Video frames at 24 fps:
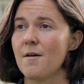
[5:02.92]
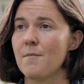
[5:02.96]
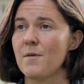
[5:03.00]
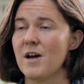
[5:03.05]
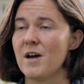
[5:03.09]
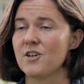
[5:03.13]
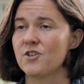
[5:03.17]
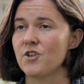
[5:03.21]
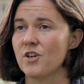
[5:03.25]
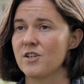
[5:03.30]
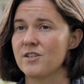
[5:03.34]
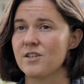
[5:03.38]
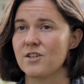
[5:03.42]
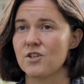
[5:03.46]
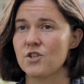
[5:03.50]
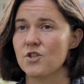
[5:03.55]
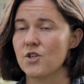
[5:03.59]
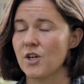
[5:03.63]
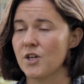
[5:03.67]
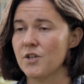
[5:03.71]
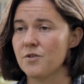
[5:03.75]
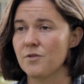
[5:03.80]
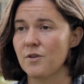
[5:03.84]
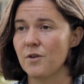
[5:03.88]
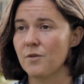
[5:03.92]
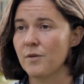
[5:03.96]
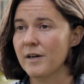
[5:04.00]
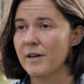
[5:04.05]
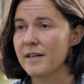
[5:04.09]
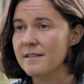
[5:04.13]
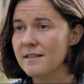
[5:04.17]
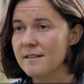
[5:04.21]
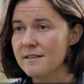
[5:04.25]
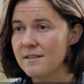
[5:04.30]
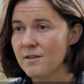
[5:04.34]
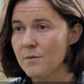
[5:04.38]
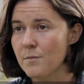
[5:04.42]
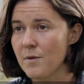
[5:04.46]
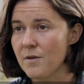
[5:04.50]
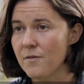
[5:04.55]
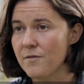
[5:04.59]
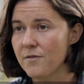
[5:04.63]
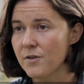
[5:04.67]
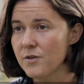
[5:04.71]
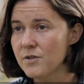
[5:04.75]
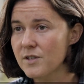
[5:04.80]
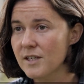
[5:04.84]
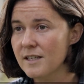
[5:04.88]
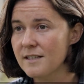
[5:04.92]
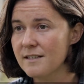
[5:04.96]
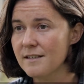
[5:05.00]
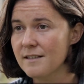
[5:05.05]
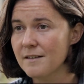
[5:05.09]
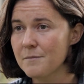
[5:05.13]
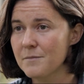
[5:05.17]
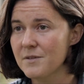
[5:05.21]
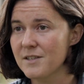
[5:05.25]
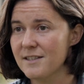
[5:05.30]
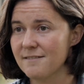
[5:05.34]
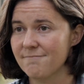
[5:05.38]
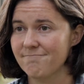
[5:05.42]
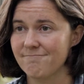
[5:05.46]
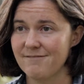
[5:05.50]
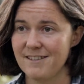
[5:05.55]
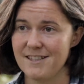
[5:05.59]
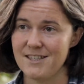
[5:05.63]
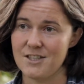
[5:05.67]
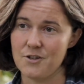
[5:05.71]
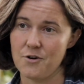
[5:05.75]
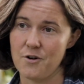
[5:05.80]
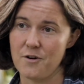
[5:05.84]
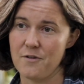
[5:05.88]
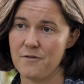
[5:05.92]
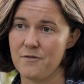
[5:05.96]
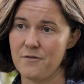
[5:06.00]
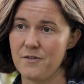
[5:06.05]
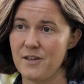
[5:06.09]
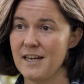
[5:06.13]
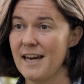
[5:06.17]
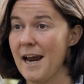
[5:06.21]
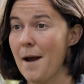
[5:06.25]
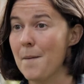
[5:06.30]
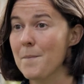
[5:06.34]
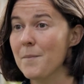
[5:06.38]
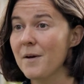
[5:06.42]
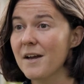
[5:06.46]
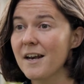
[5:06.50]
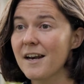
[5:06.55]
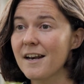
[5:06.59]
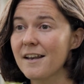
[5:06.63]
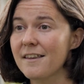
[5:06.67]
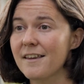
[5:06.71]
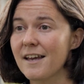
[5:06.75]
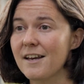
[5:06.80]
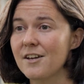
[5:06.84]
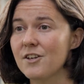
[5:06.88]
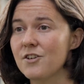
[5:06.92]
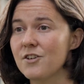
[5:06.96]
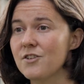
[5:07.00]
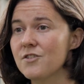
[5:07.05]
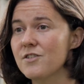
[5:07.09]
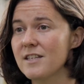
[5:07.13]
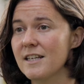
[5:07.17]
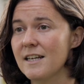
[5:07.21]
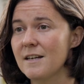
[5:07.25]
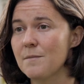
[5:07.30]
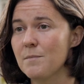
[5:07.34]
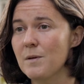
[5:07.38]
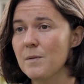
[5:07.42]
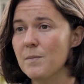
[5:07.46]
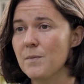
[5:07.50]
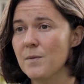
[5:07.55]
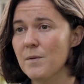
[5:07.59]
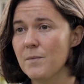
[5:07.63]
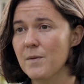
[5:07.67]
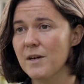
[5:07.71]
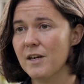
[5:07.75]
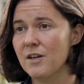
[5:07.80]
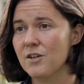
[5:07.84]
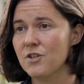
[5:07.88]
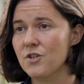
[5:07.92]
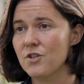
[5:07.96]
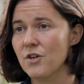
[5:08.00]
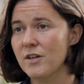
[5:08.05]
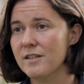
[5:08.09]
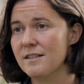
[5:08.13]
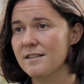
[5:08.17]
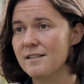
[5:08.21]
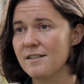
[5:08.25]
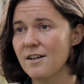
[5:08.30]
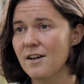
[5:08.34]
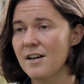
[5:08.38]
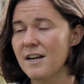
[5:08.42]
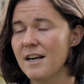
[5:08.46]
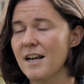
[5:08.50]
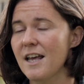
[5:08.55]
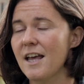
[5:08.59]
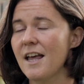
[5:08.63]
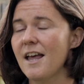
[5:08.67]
addressing structural racism in food systems is sort of the gambit that you see people making choices on.